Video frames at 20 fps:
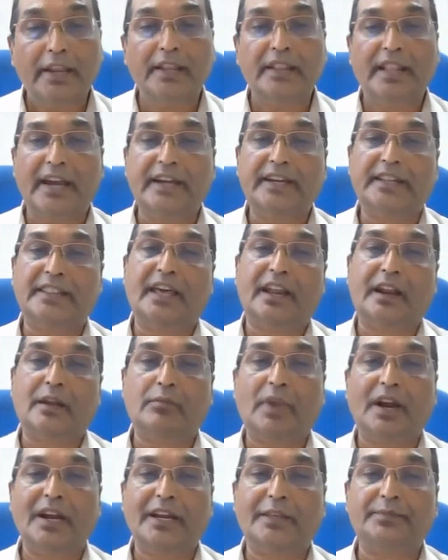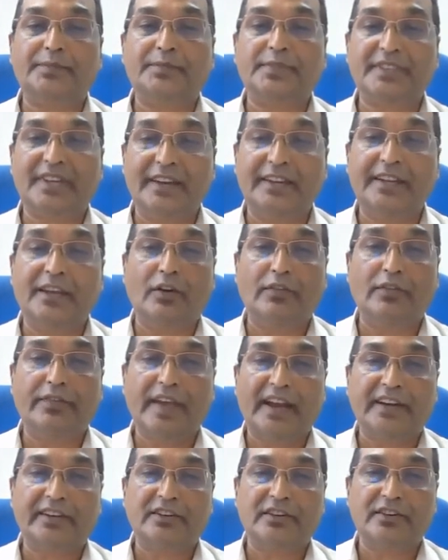in that. There are multiplicity of
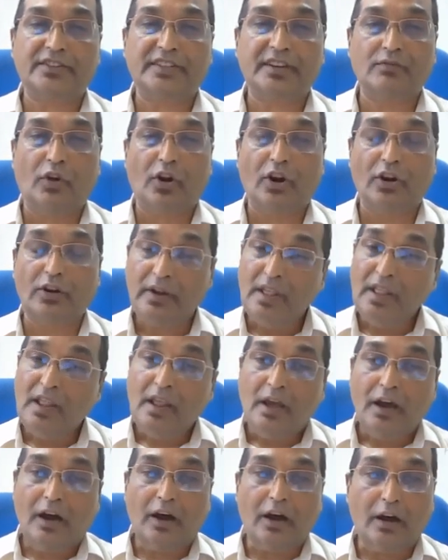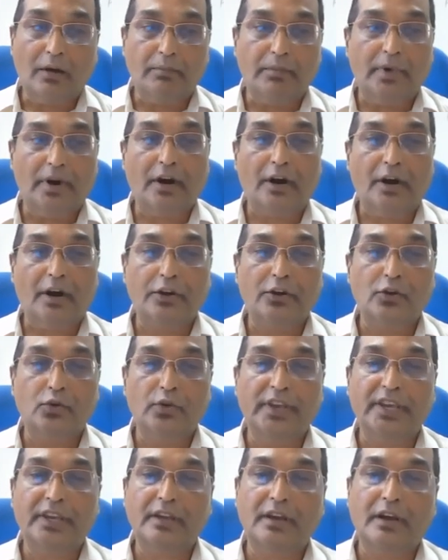actors involved
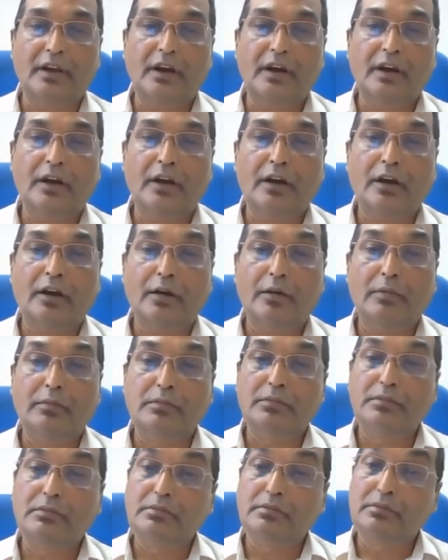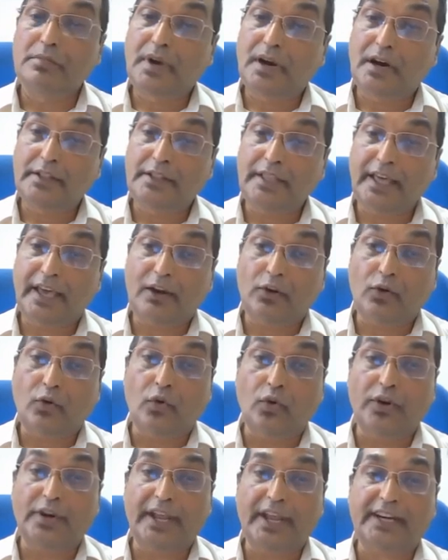doing their
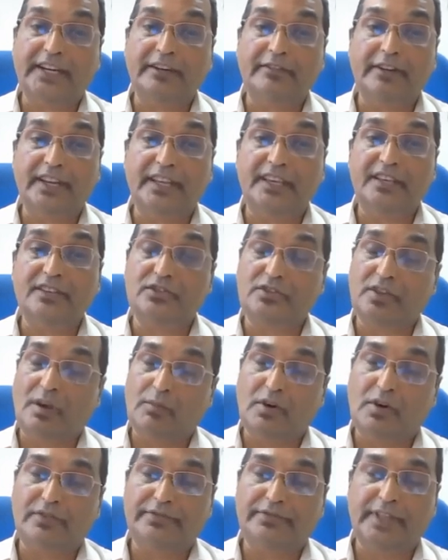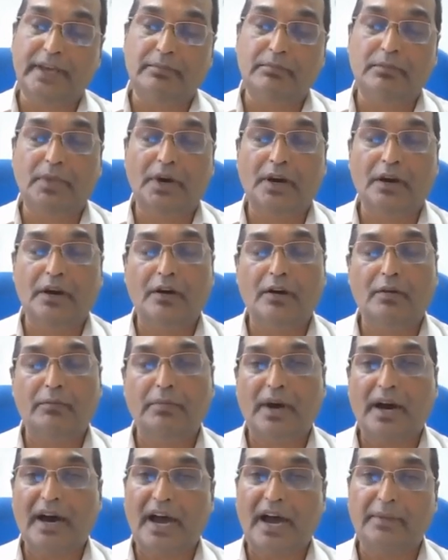own activities, some of them
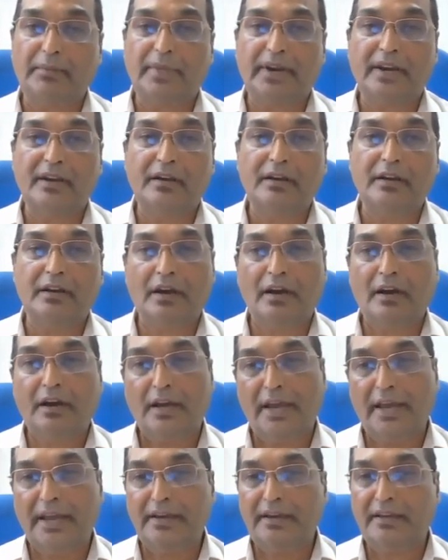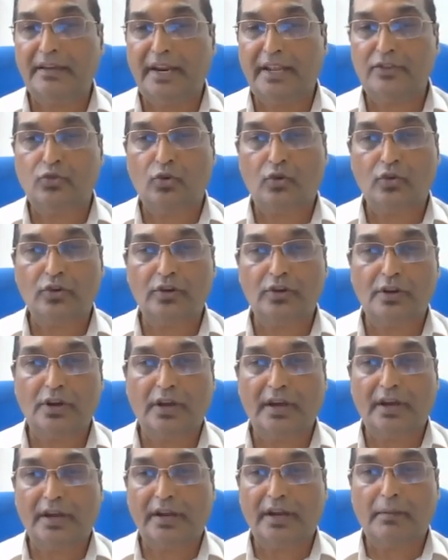hybrid and gray zone
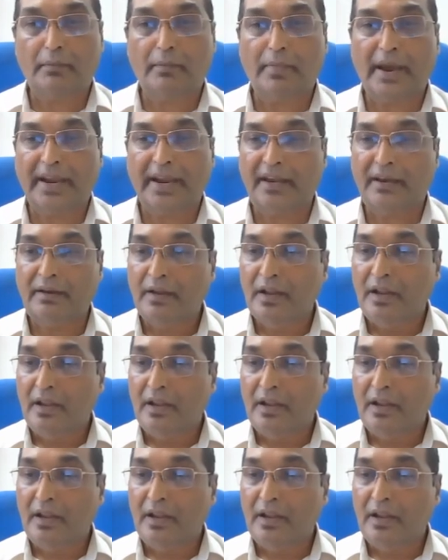combined.